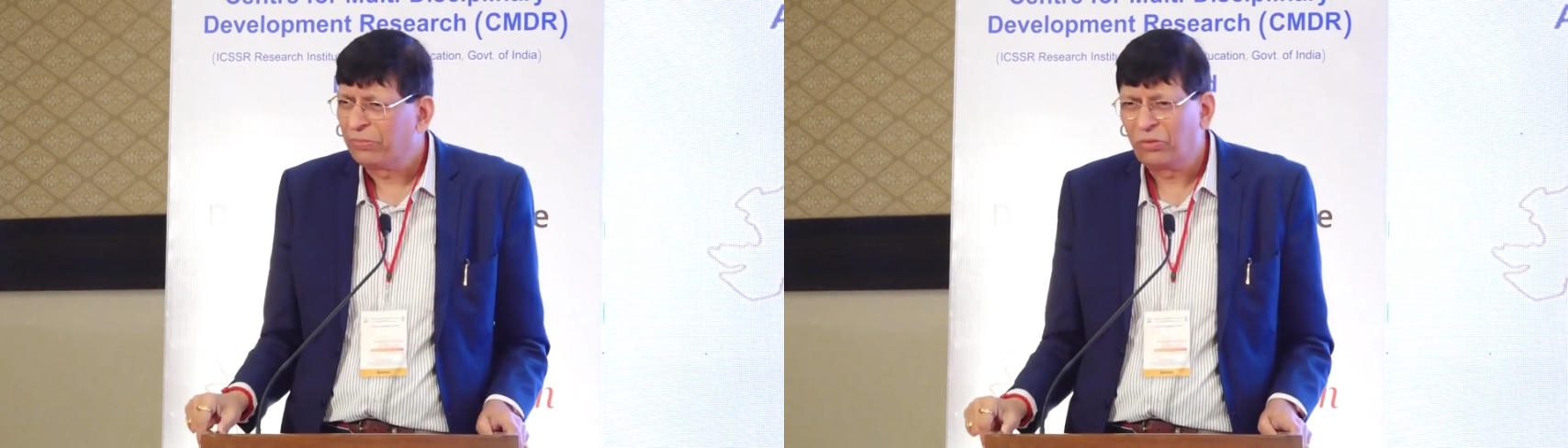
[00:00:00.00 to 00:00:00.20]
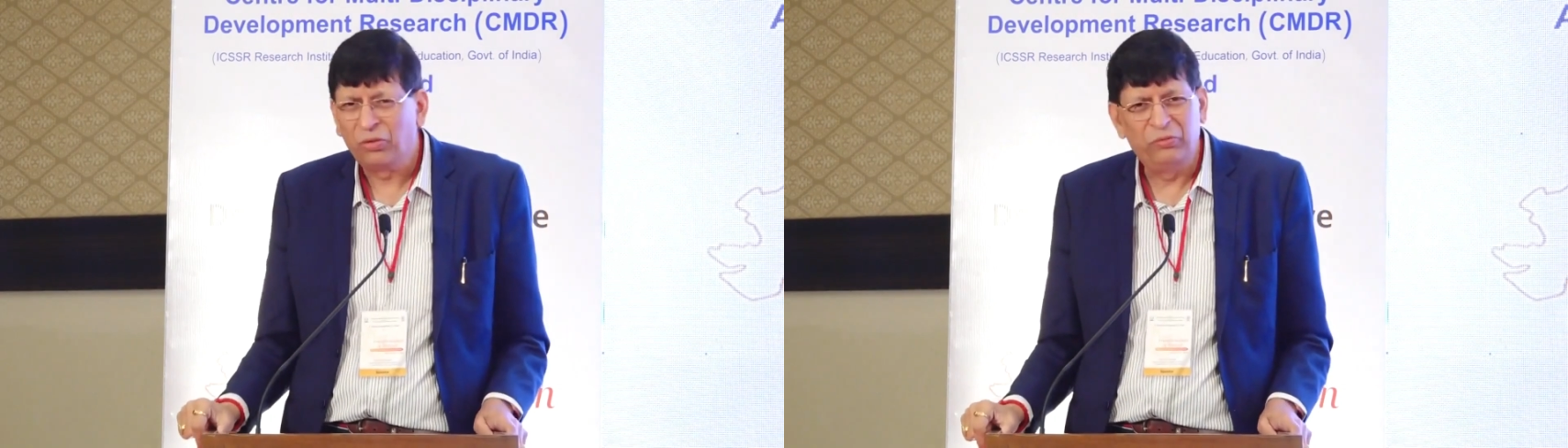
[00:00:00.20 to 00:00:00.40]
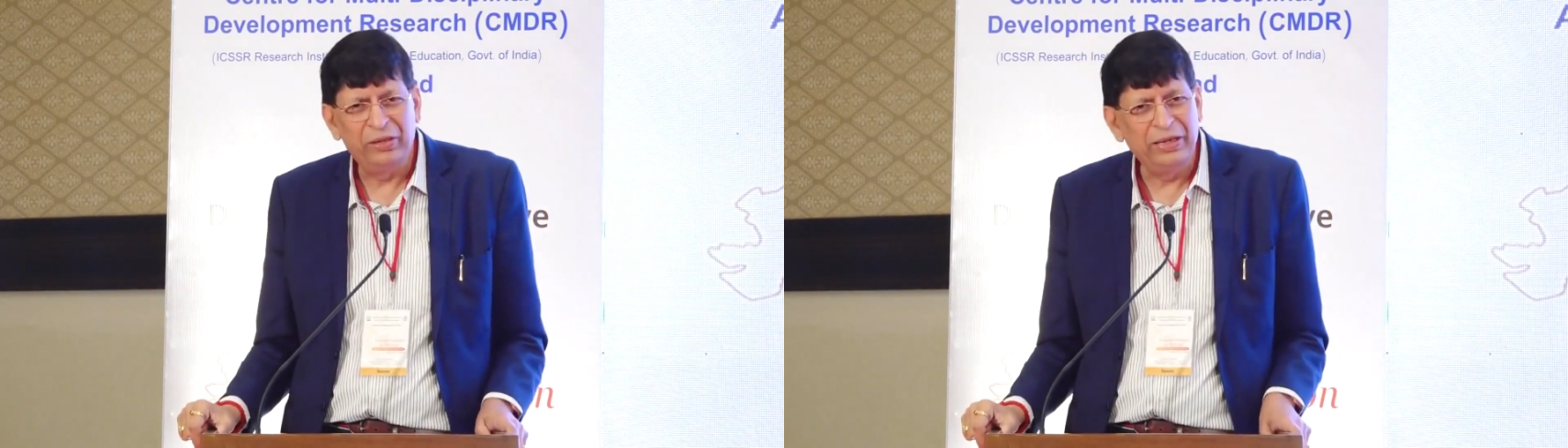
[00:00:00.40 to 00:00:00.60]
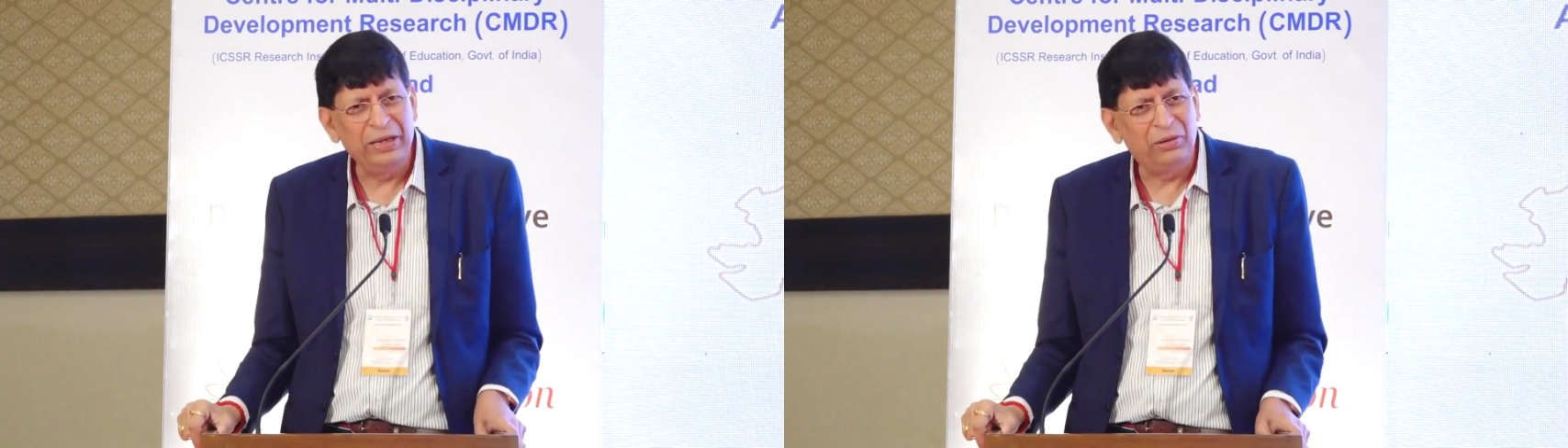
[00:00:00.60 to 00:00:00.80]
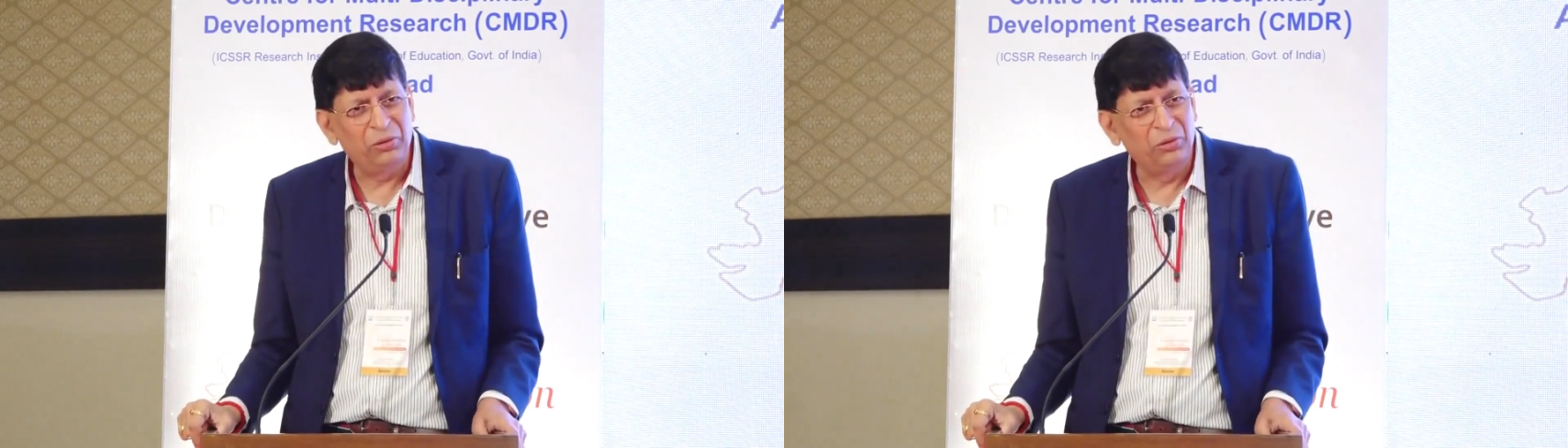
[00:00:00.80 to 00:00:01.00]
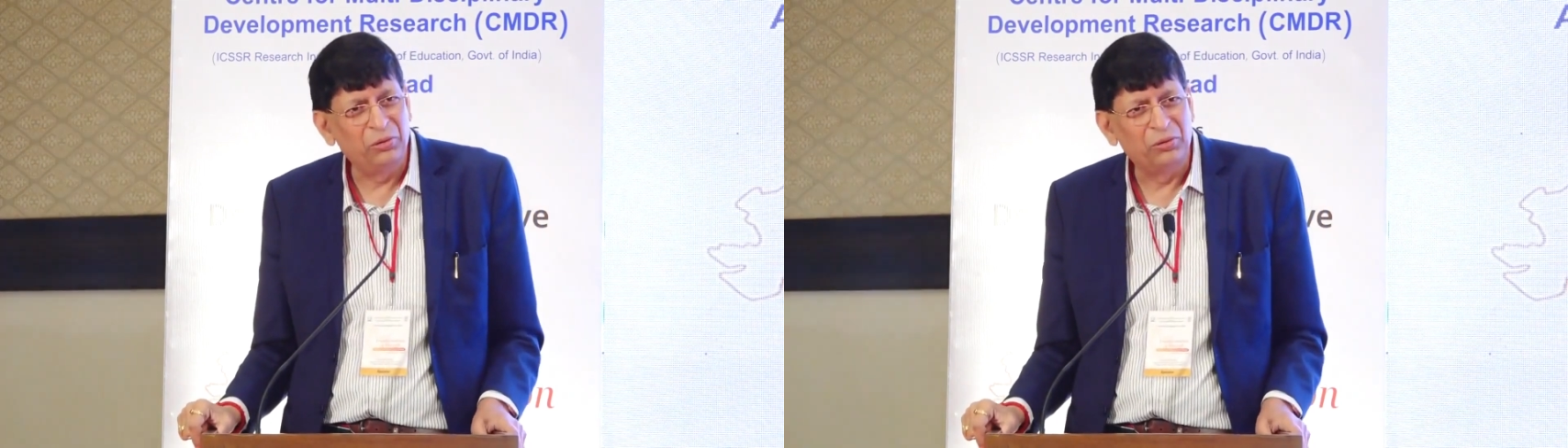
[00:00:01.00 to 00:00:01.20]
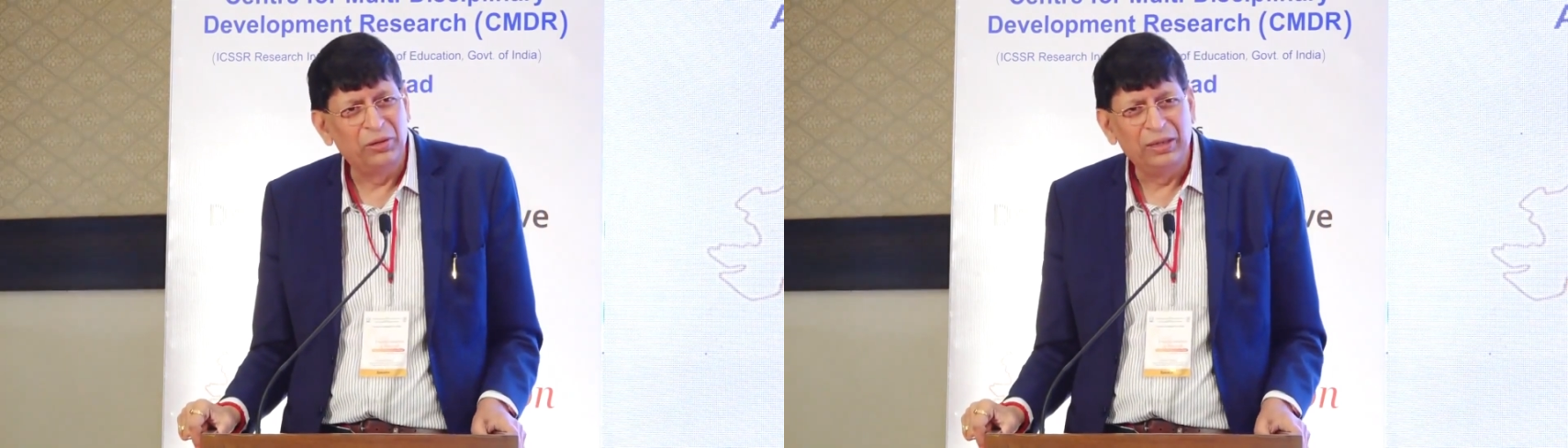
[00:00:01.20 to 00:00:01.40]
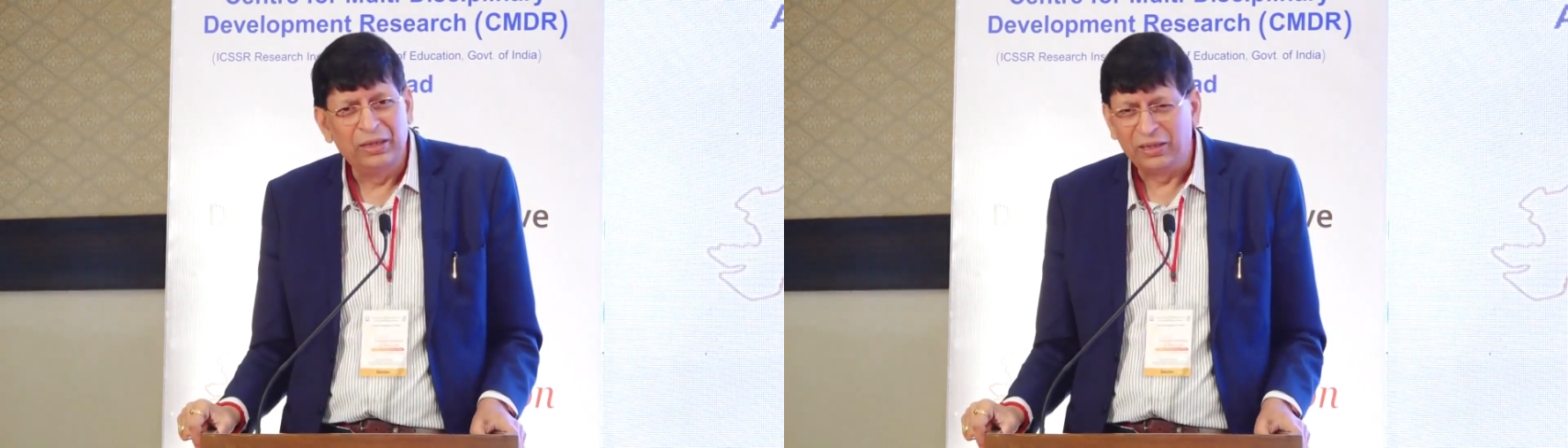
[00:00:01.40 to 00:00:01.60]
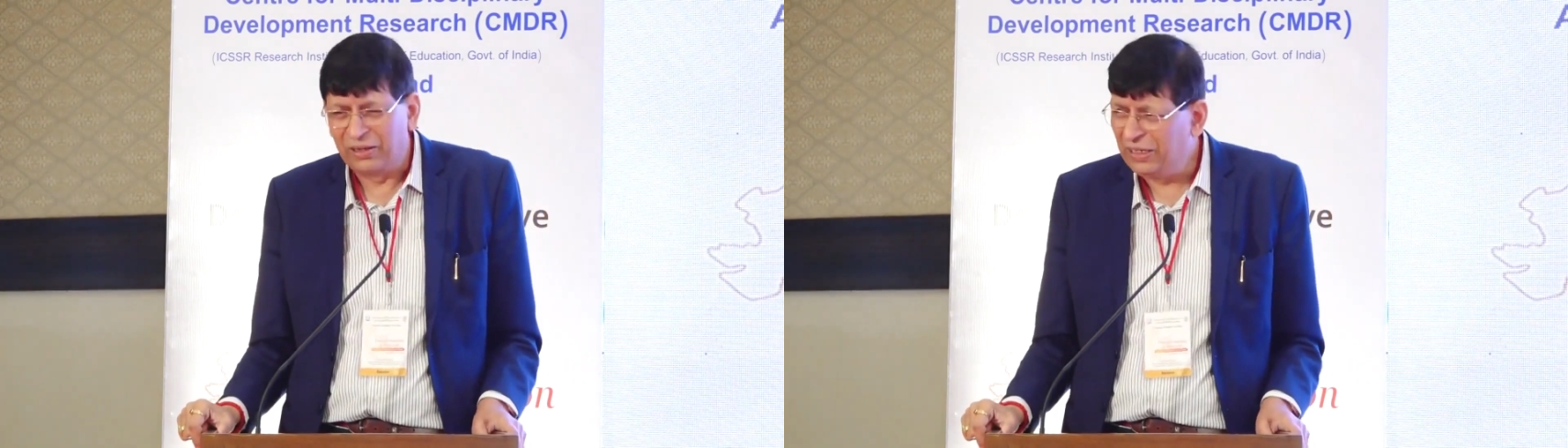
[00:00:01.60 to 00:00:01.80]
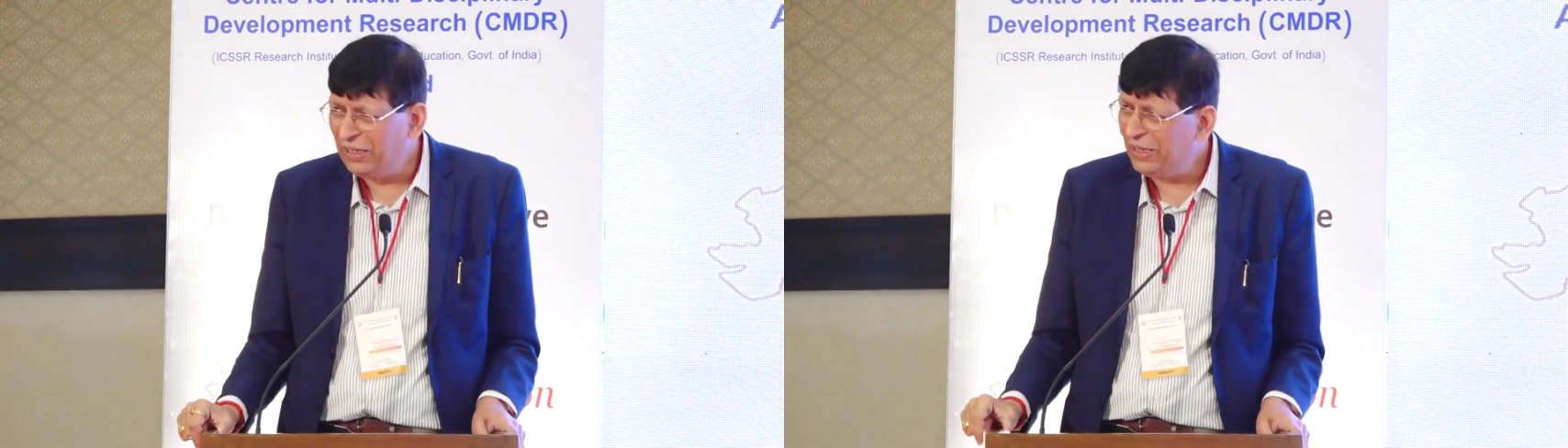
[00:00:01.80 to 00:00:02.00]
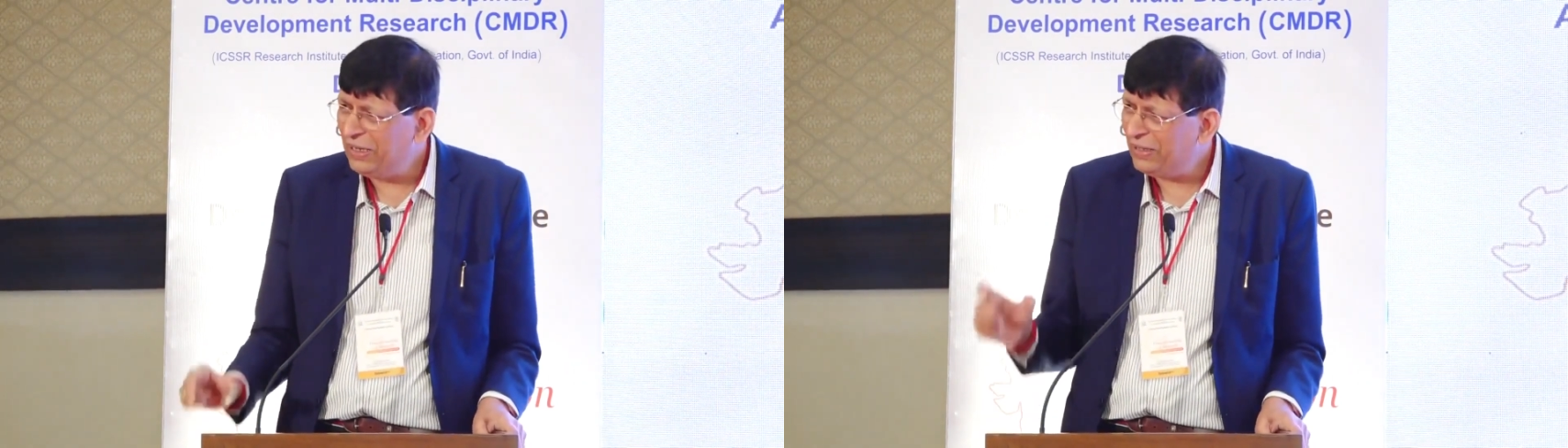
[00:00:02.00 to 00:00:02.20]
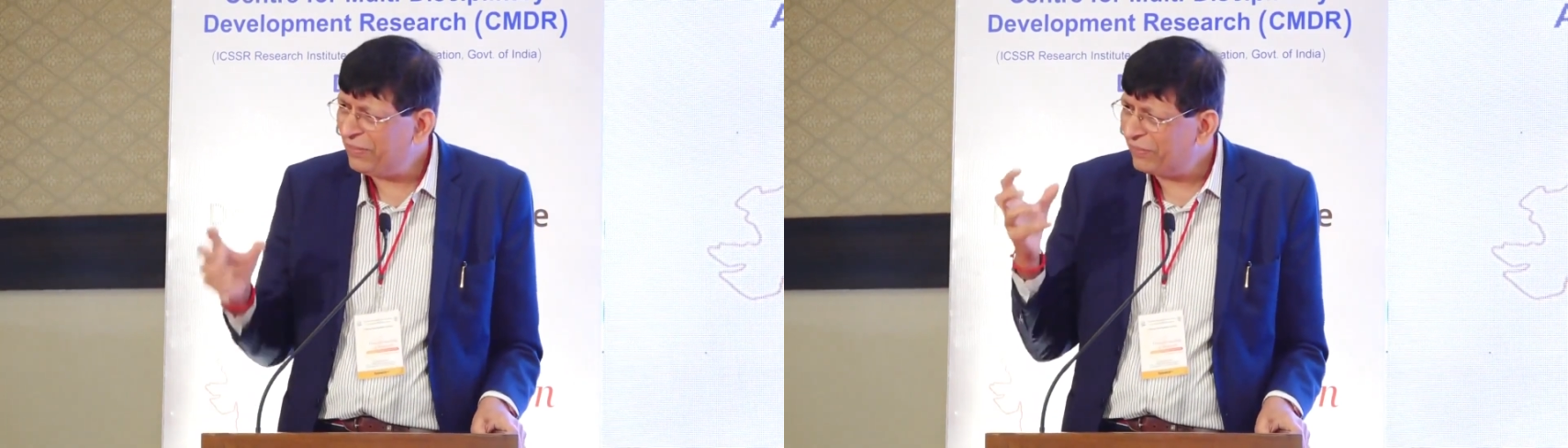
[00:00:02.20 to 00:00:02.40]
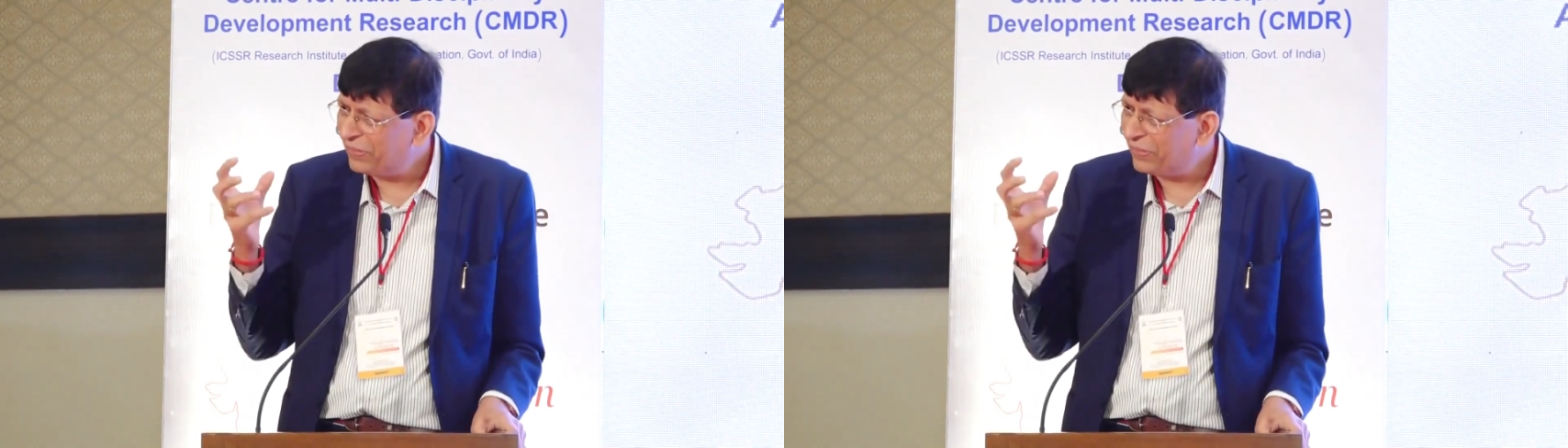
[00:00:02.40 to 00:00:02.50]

So we need to really